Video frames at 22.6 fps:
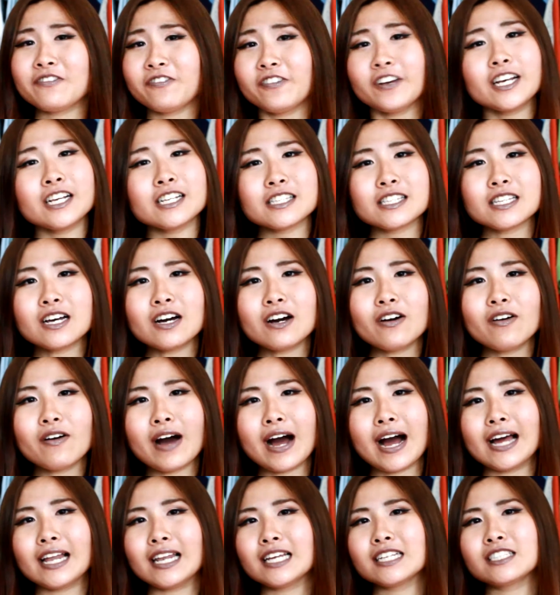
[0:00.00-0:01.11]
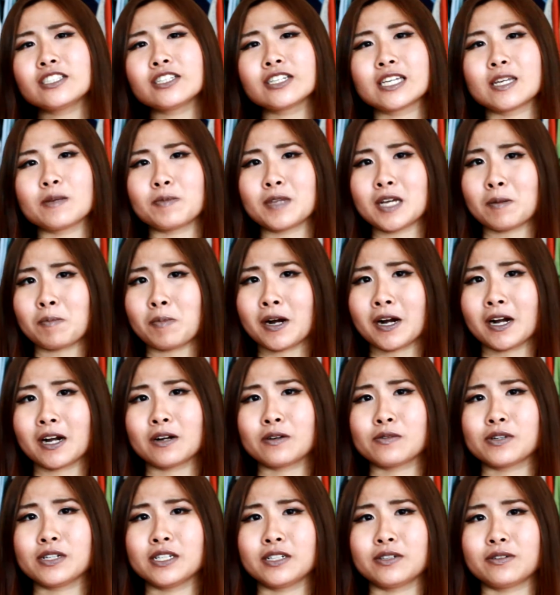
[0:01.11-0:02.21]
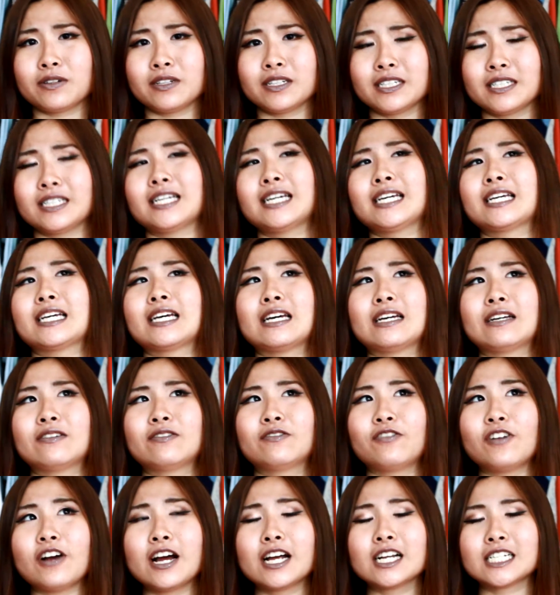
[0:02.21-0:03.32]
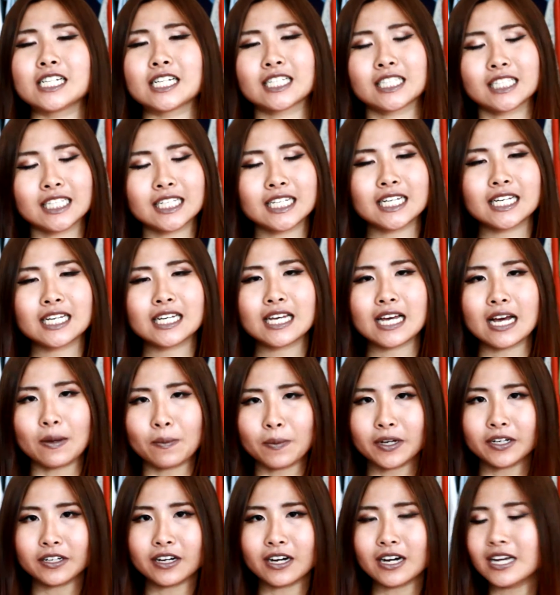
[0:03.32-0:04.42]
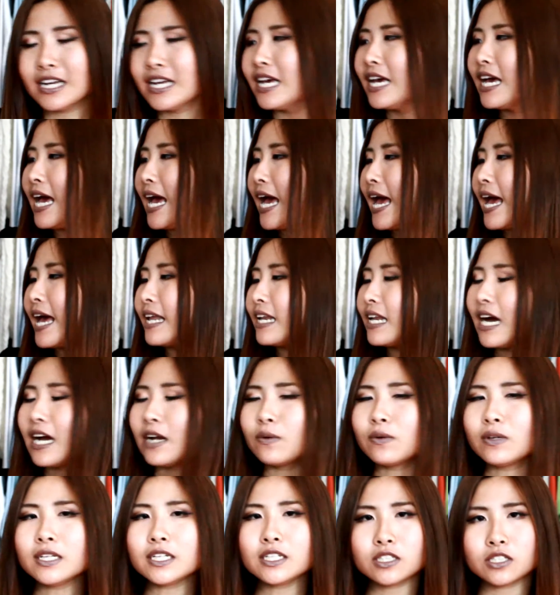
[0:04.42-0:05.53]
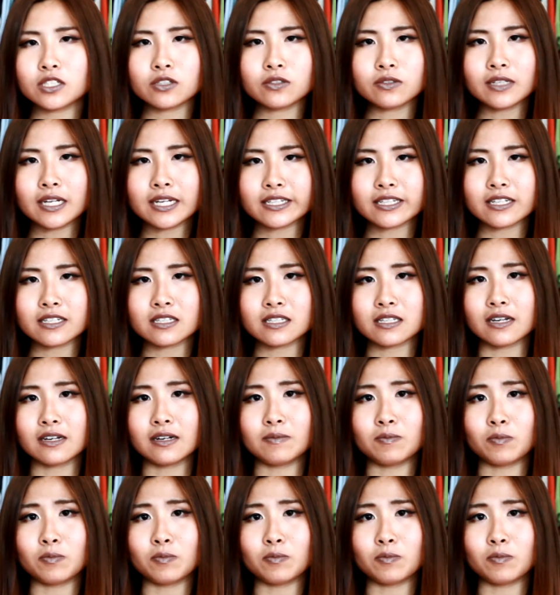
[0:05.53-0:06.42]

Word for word: face though I like to keep that part really really like fresh and clean and whatnot and I really do like this uh,